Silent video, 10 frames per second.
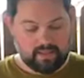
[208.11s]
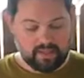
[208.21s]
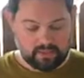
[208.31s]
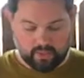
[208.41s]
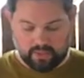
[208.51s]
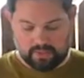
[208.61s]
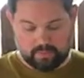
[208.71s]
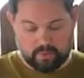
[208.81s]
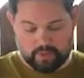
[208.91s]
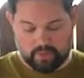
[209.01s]
This one, this
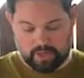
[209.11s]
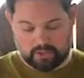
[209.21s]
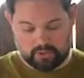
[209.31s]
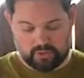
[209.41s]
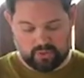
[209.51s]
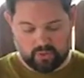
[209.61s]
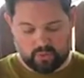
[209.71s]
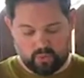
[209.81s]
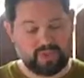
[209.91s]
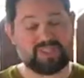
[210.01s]
Purdy brush,
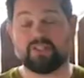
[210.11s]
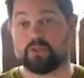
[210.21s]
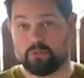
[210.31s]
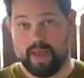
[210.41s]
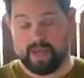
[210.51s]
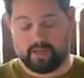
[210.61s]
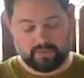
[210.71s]
wasn't too bad.